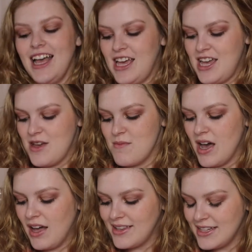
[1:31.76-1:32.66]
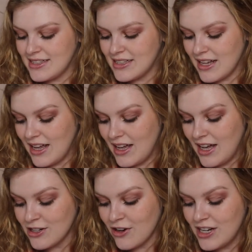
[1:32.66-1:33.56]
this
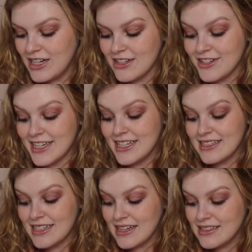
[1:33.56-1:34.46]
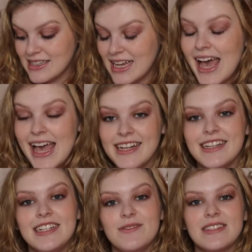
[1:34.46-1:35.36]
I got in actually a size 10,
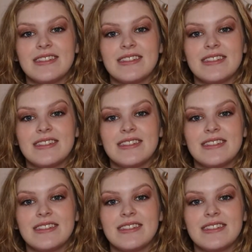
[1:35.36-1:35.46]
and it was